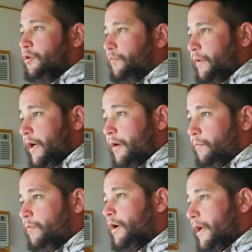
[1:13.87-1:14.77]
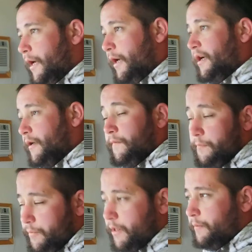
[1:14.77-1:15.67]
We had one heck of a
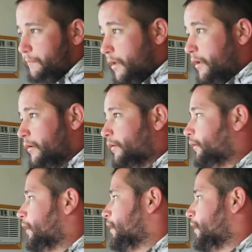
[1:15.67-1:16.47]
big meal,